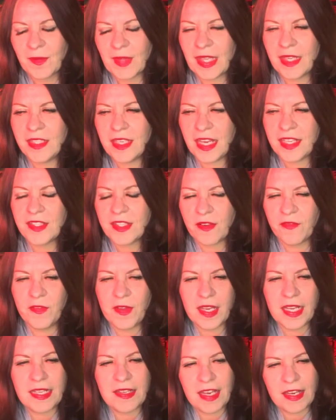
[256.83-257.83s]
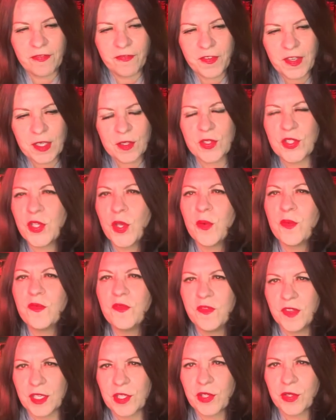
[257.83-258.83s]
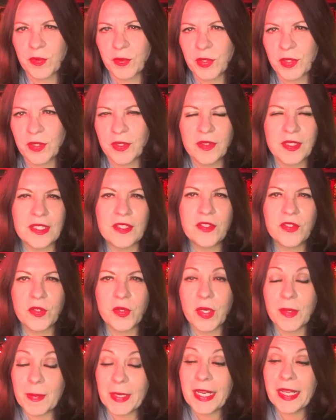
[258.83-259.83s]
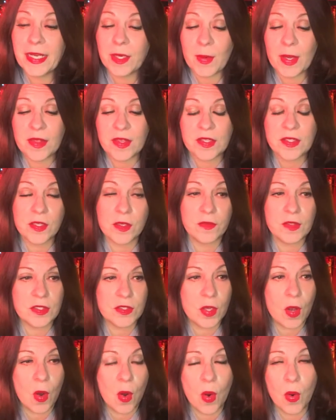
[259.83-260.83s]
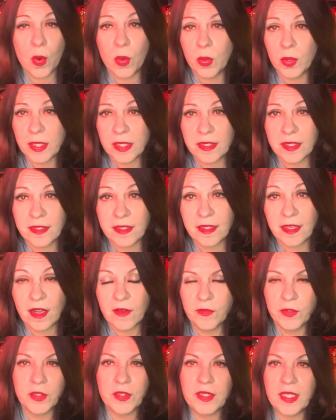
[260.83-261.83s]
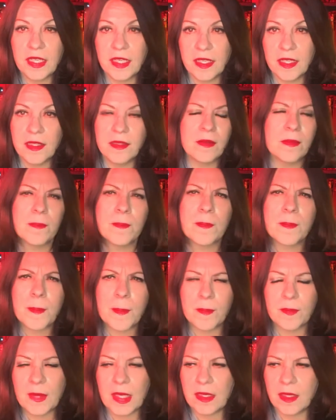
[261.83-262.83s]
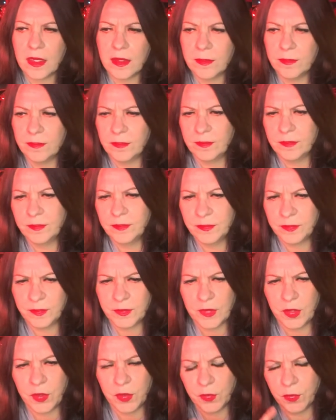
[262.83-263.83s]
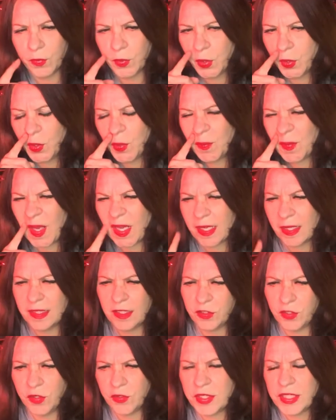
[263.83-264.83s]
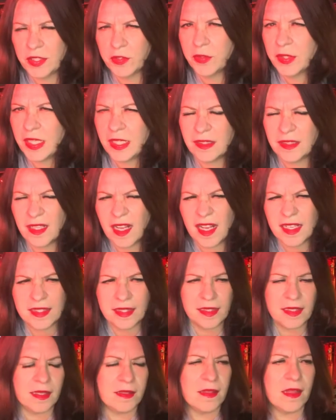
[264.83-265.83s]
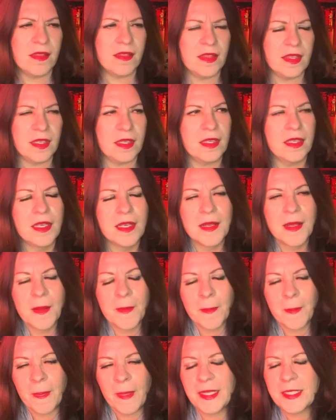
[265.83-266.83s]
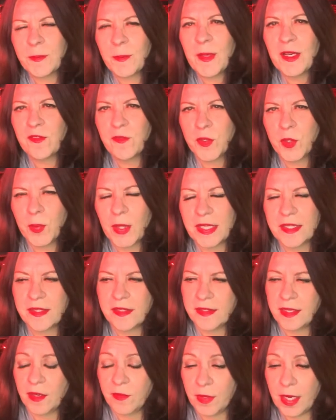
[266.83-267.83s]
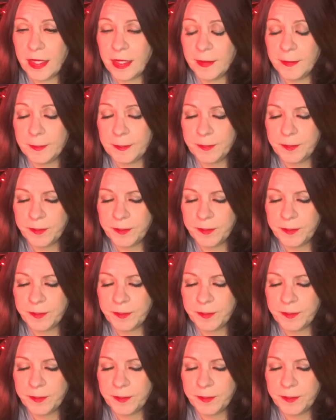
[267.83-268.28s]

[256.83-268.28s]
it feels so visceral, this story. But anyway, this hole is discovered in like a little room, like a utility closet, I think. It's been a few weeks since I read it.